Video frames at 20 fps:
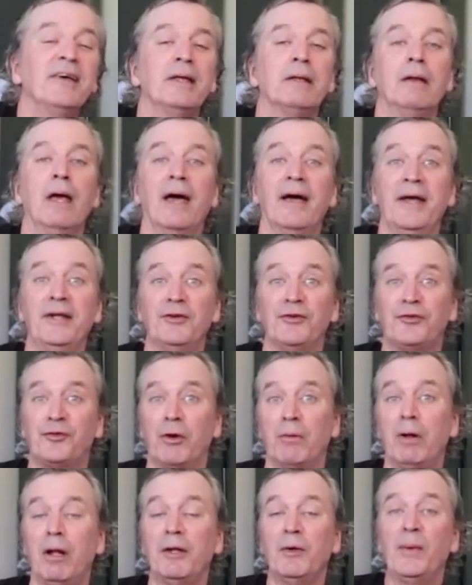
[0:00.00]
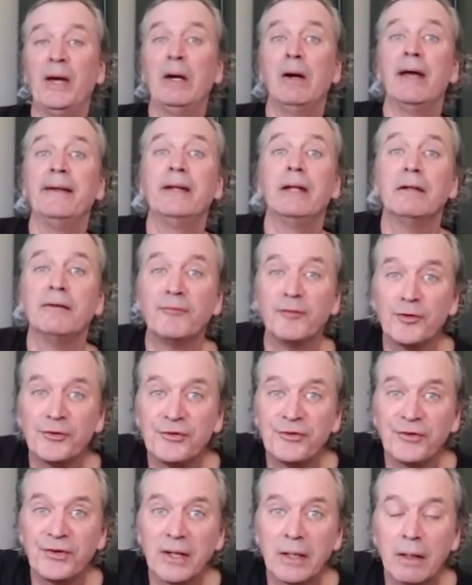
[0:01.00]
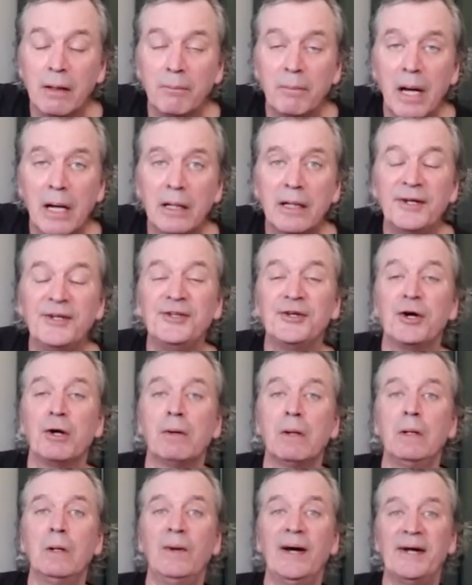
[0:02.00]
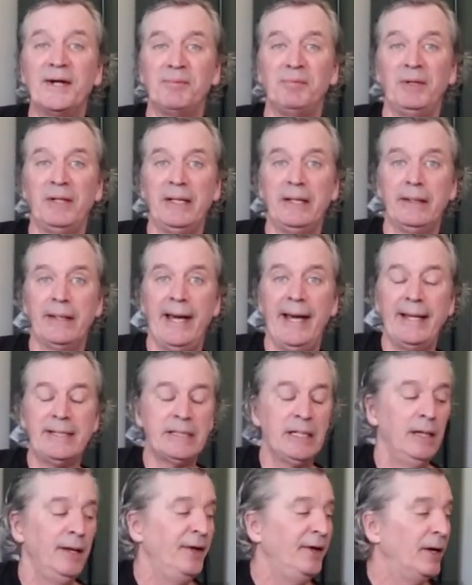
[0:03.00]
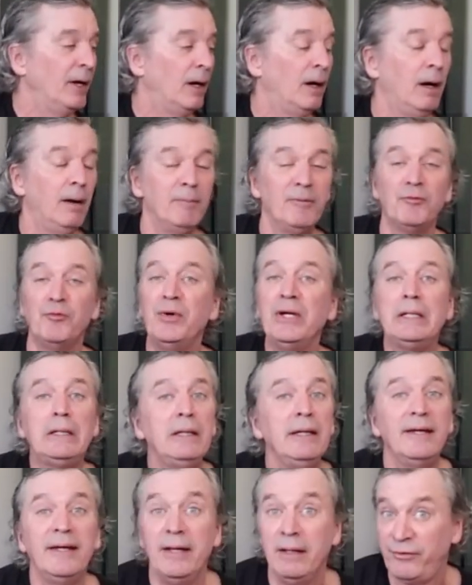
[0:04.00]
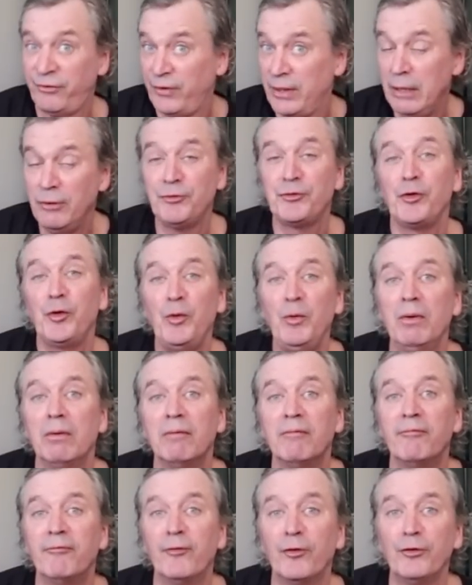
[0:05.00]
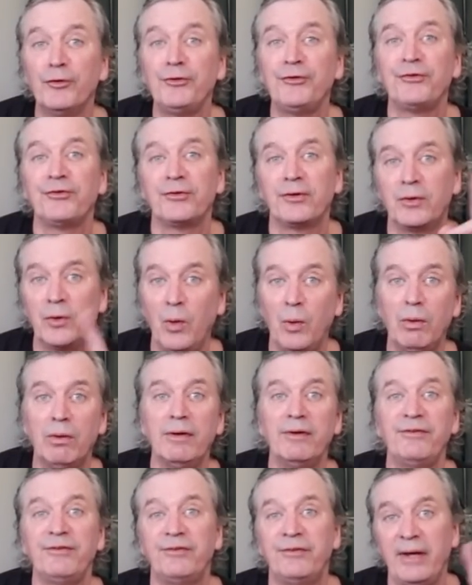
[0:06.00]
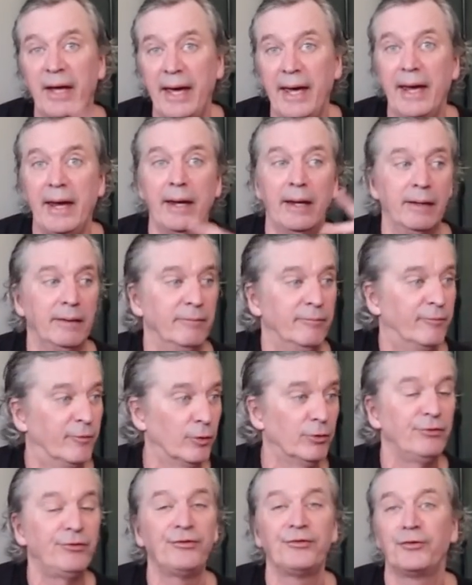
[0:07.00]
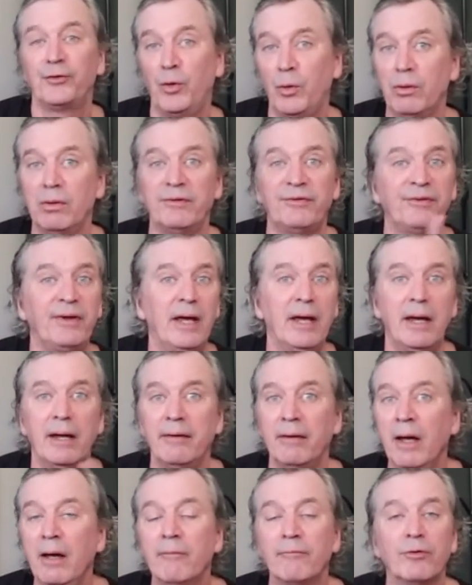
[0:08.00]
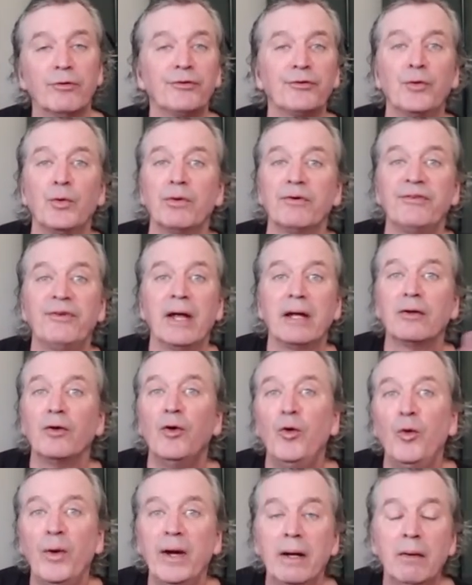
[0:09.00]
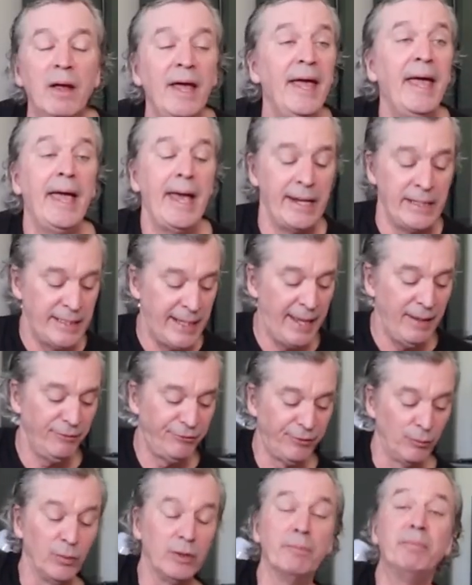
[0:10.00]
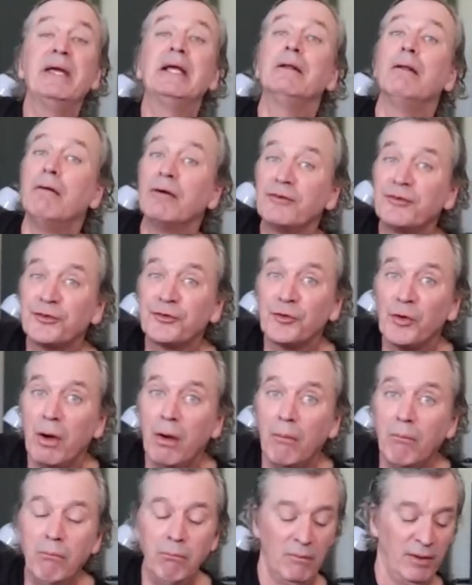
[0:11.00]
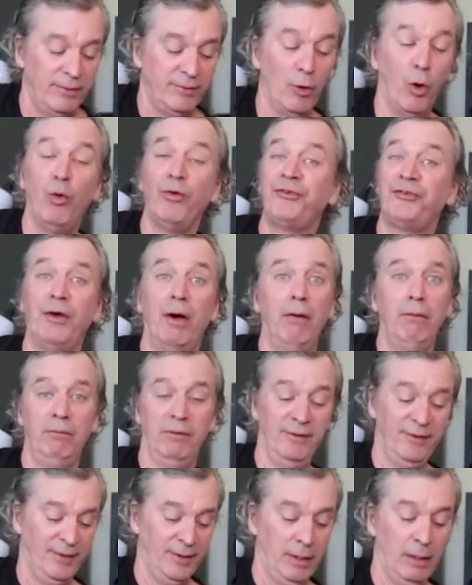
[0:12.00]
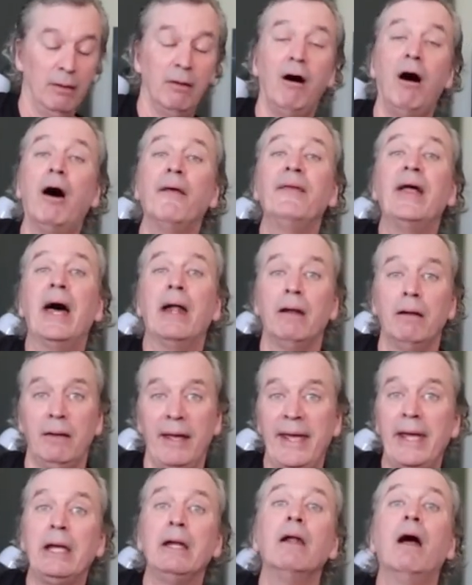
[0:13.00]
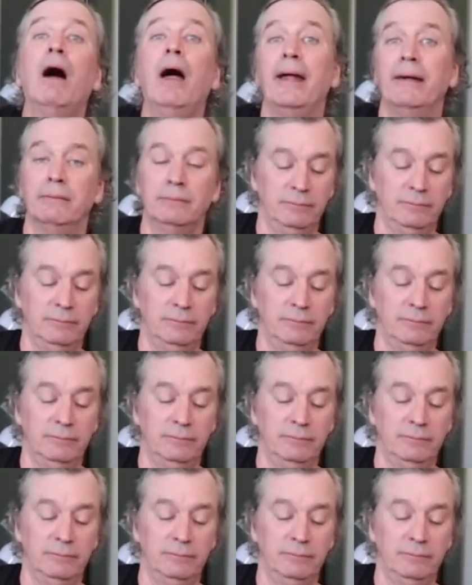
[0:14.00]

Yeah, and you strum all the way out, and then the verse is going to come back in. You already know how to play that. It's intro, verse, chorus, tag, verse, chorus, tag, verse, chorus, tag the whole way out. And he ends it with a big long strum, the whole song on that A9.